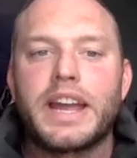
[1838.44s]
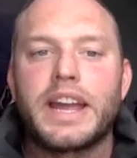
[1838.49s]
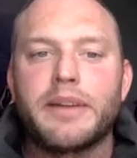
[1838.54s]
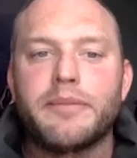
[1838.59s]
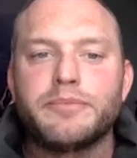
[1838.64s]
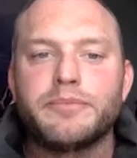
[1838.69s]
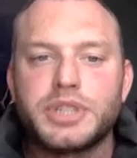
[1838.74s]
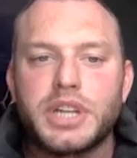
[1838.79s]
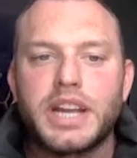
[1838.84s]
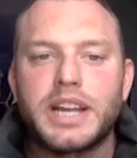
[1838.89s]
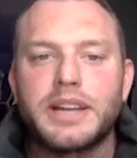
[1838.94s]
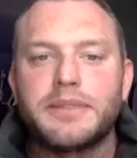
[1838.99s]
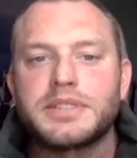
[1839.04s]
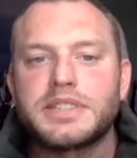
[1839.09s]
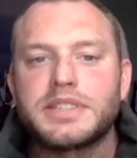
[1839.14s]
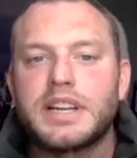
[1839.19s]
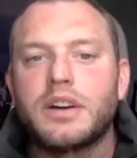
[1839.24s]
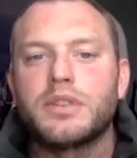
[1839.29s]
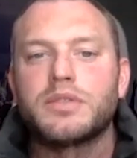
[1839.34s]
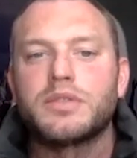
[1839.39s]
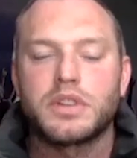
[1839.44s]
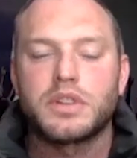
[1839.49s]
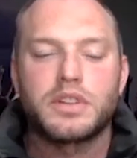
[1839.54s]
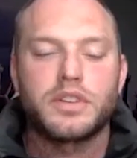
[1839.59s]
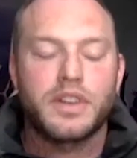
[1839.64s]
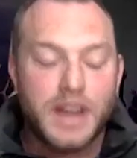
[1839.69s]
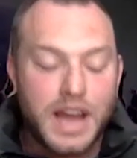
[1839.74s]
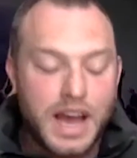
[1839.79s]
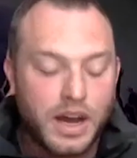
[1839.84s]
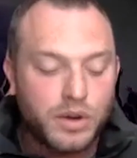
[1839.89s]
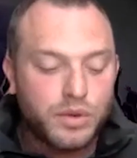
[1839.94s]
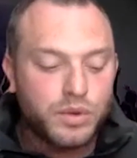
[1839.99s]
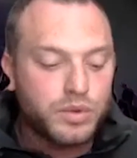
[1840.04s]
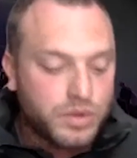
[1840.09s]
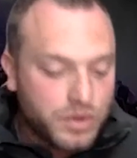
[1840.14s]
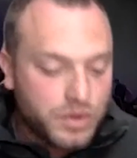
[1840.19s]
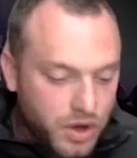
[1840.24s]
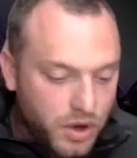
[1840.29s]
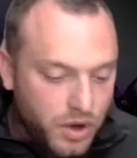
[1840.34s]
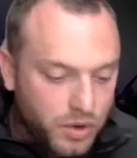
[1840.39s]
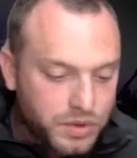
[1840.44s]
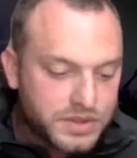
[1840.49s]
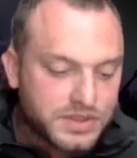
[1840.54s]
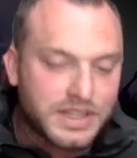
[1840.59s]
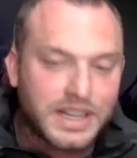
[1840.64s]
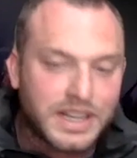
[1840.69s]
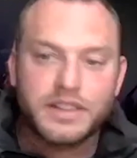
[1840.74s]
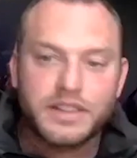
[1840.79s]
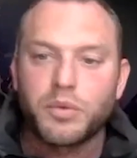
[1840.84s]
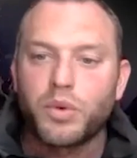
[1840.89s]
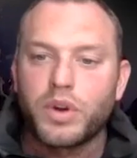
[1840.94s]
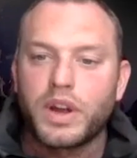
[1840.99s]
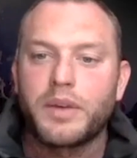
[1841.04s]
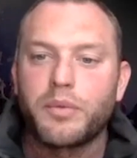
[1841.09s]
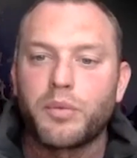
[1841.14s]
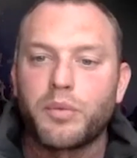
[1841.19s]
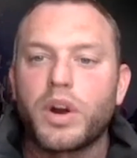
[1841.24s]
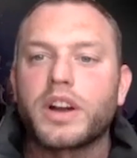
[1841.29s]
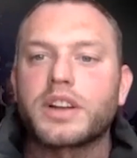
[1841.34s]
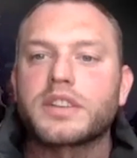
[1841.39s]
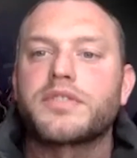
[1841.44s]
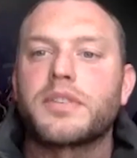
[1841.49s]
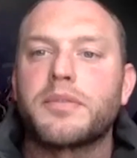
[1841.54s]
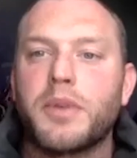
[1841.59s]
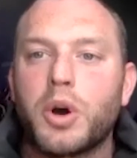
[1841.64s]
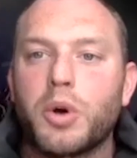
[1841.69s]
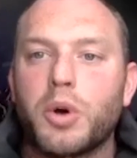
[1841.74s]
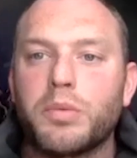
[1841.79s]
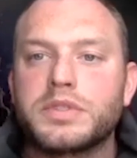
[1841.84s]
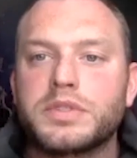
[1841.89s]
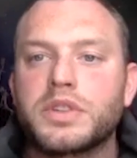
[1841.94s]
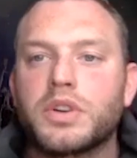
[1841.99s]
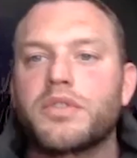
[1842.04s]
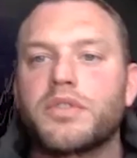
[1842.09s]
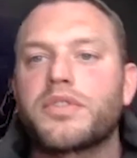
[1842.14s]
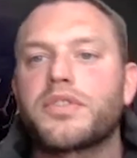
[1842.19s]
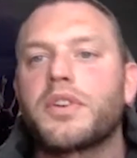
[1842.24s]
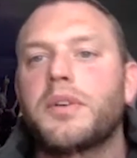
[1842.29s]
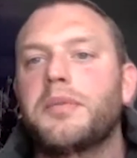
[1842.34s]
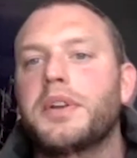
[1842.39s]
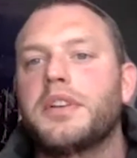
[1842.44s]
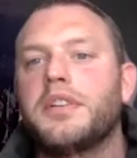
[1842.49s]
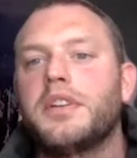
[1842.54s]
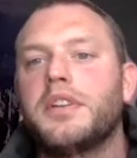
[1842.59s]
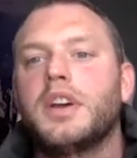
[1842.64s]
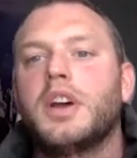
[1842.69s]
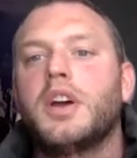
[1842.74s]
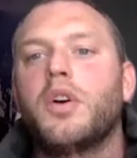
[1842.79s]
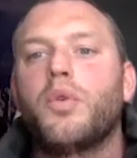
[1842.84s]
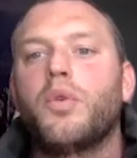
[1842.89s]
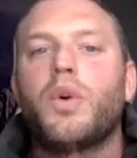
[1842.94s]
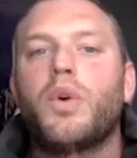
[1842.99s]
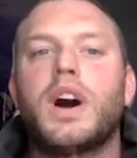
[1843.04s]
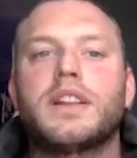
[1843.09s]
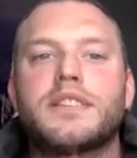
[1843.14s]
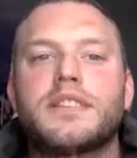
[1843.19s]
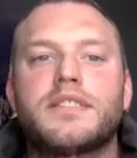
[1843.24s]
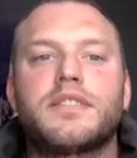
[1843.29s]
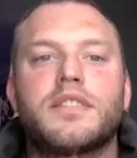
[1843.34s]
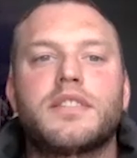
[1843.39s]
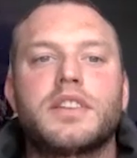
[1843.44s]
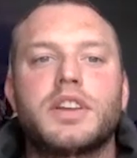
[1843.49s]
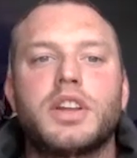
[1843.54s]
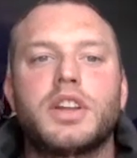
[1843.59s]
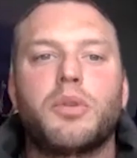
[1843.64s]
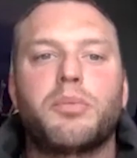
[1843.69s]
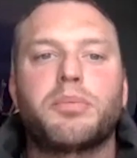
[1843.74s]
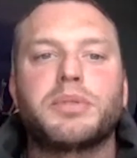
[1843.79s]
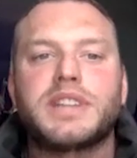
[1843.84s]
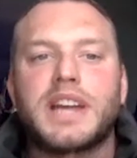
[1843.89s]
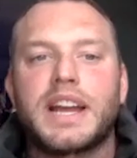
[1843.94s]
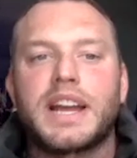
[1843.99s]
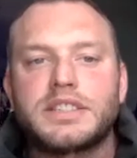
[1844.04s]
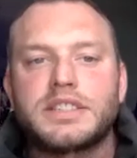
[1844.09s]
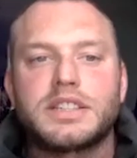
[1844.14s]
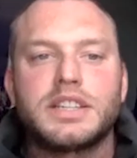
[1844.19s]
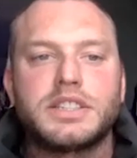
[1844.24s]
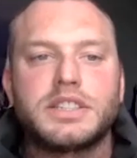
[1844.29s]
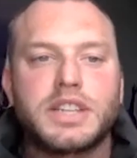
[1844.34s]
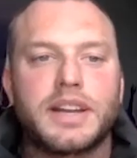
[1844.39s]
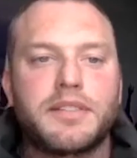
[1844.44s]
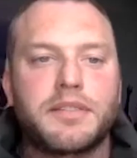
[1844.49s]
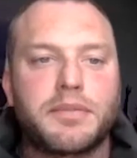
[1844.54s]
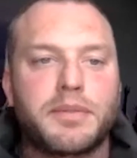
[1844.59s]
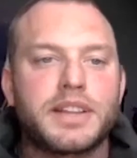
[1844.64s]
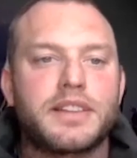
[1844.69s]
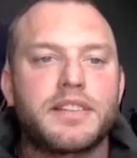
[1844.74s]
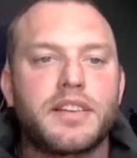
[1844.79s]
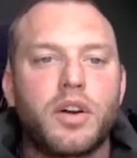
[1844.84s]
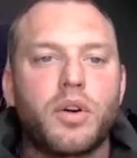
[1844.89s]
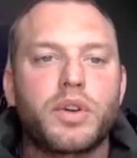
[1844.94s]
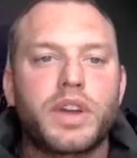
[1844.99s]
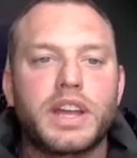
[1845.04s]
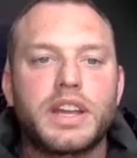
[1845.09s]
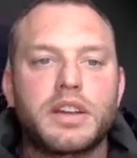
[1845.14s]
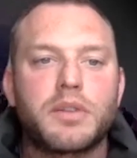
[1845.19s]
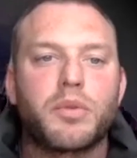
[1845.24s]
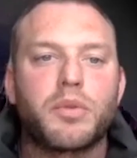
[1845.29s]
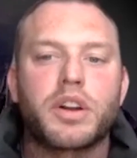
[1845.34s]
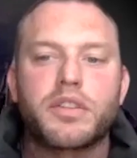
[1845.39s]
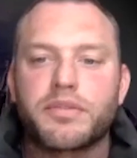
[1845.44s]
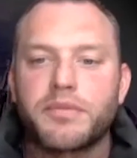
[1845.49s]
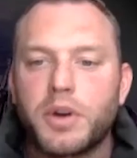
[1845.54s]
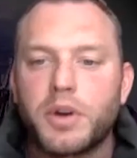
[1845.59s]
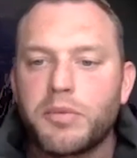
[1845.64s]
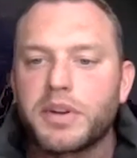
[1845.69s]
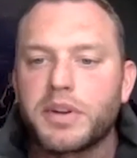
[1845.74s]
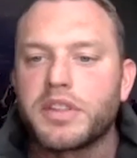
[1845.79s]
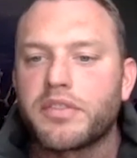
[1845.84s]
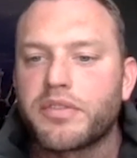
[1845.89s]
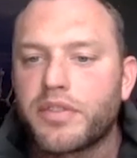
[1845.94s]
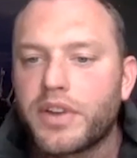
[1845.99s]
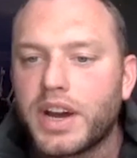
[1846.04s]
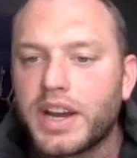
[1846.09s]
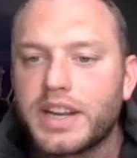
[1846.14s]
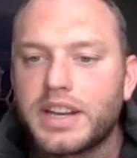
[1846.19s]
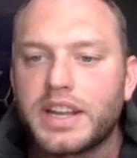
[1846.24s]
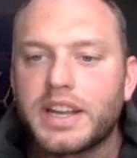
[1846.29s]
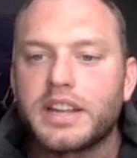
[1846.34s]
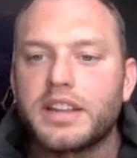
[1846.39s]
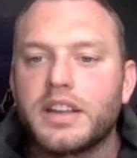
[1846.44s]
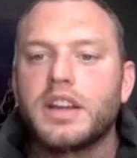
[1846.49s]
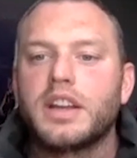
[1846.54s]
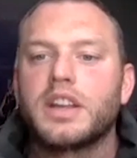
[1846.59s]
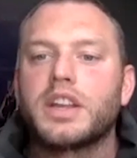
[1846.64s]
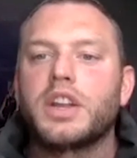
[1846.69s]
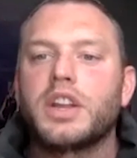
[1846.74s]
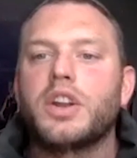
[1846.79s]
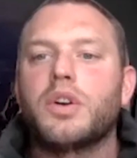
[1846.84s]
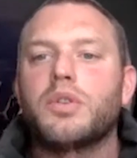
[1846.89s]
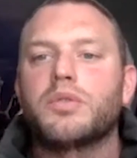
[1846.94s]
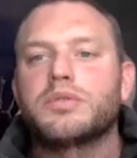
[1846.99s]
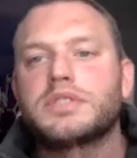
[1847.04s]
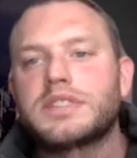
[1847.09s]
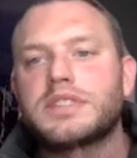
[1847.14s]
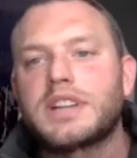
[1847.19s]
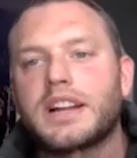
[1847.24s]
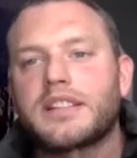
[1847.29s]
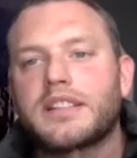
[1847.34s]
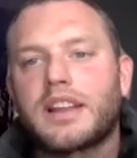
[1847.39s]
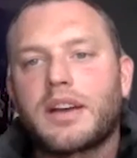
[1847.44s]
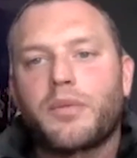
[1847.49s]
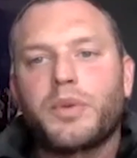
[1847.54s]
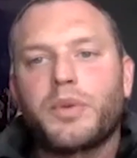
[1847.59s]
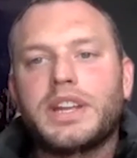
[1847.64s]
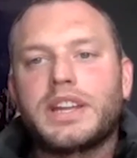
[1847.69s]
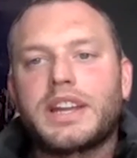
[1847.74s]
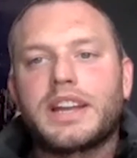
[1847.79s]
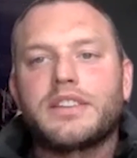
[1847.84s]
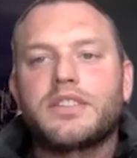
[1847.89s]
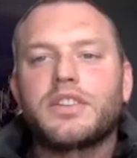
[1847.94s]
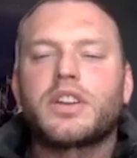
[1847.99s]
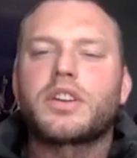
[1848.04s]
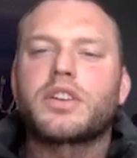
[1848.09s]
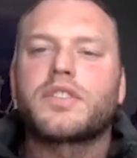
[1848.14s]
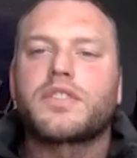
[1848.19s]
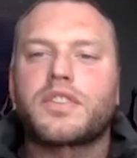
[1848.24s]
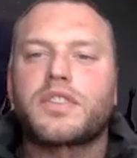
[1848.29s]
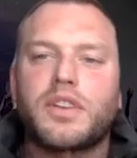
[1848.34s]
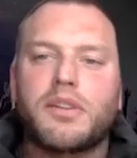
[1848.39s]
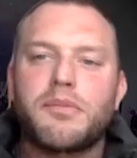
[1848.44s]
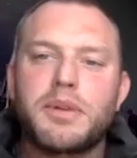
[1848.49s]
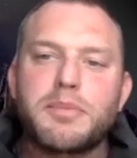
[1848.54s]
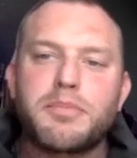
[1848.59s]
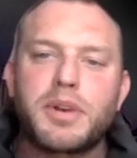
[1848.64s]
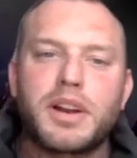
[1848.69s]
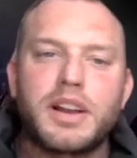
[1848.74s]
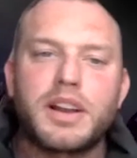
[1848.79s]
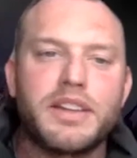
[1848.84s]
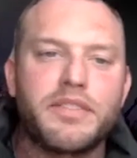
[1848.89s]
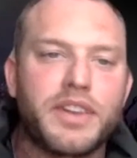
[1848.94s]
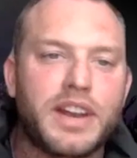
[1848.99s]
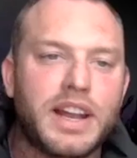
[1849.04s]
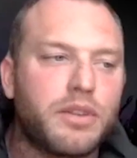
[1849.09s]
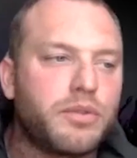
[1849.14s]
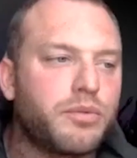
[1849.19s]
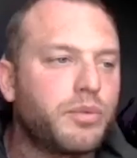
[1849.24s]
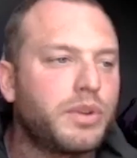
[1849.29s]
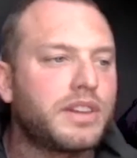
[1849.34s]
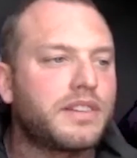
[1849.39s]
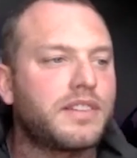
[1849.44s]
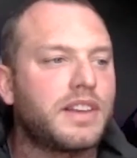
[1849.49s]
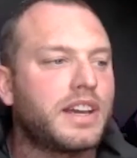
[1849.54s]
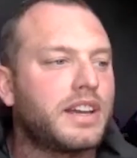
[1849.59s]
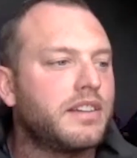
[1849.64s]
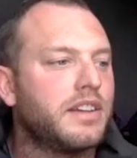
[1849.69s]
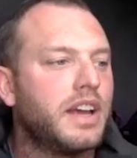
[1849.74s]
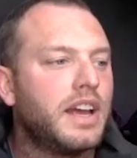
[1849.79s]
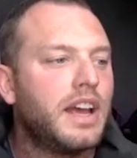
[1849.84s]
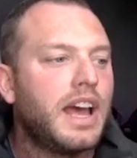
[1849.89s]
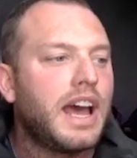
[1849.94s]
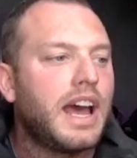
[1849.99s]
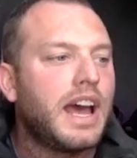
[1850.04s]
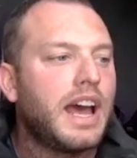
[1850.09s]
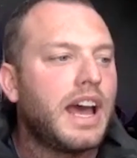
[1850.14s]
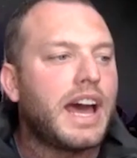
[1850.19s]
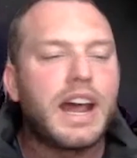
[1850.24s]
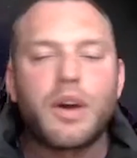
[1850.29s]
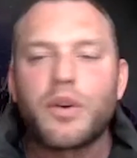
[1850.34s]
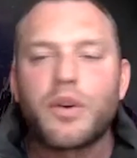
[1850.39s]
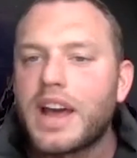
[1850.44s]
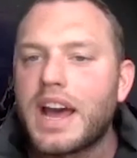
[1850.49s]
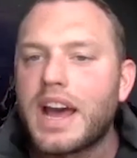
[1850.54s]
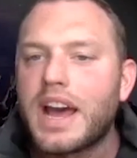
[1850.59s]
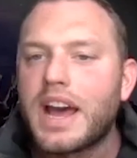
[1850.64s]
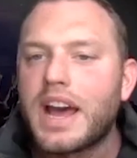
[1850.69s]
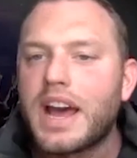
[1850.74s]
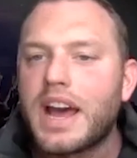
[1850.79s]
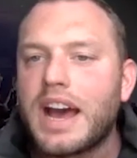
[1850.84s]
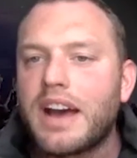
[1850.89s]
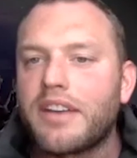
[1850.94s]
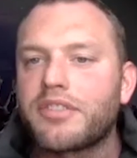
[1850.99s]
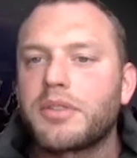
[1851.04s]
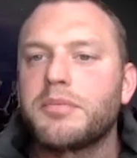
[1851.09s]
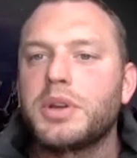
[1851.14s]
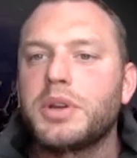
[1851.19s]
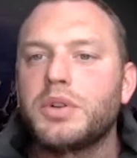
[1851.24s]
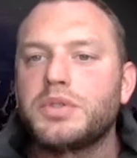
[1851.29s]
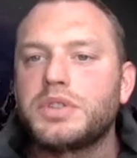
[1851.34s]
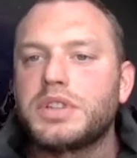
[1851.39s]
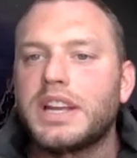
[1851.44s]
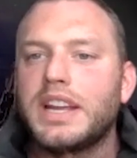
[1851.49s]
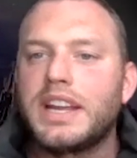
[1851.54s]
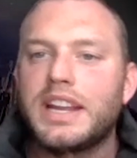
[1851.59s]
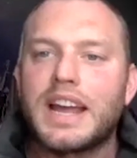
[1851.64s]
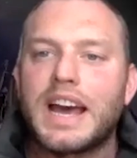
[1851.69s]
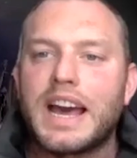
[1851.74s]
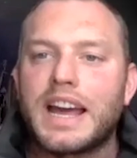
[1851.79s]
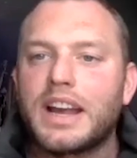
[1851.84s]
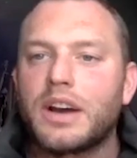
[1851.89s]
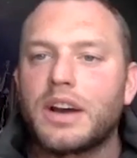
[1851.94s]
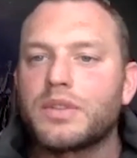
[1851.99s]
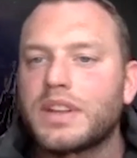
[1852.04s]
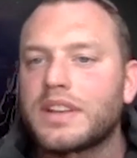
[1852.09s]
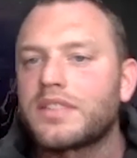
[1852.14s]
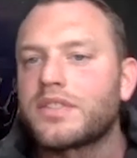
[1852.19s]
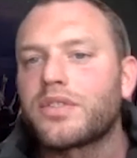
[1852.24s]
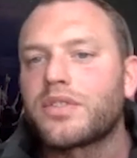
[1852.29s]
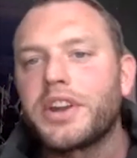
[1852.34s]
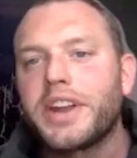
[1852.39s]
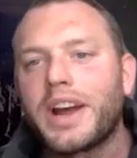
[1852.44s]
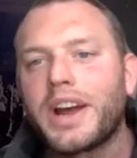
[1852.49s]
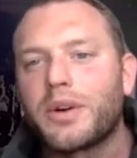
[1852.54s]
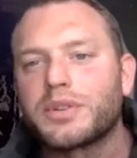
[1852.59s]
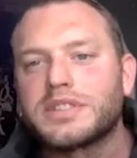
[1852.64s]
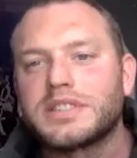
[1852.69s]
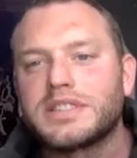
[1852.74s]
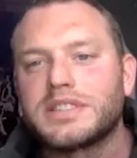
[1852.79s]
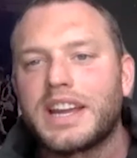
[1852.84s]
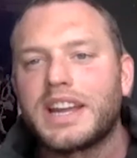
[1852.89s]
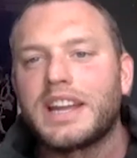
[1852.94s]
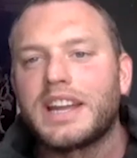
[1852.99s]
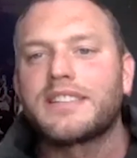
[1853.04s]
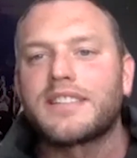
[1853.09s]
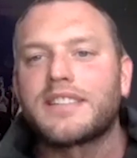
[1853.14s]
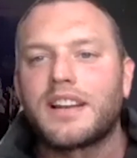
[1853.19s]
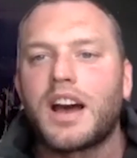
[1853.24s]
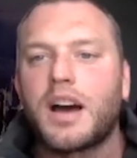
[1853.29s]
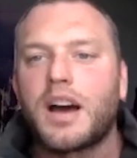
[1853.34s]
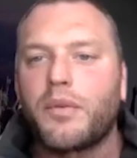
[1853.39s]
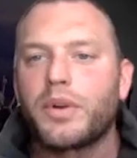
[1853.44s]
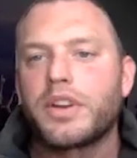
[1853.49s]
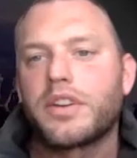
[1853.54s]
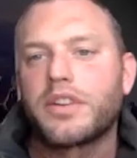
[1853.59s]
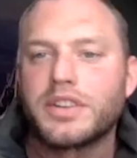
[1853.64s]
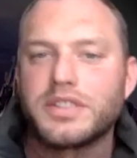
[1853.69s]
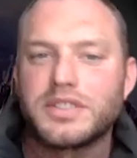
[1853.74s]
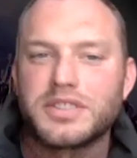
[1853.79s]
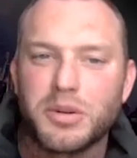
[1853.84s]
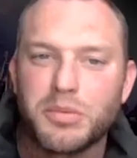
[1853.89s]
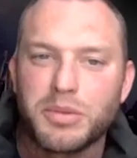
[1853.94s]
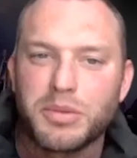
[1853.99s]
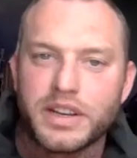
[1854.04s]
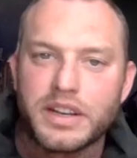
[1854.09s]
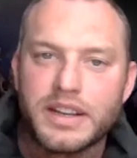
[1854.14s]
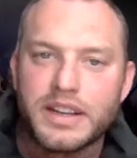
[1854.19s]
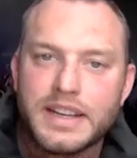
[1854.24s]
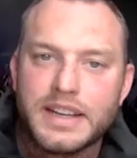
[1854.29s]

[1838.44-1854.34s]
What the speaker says: James now knows that it works from home. So if someone wants, potentially James might say, okay, you can work from home on the Friday, start that weekend. Because some people are living out and will say an hour and a half commute in and out. That's 3 hours a day. It's a lot when you're in Dublin.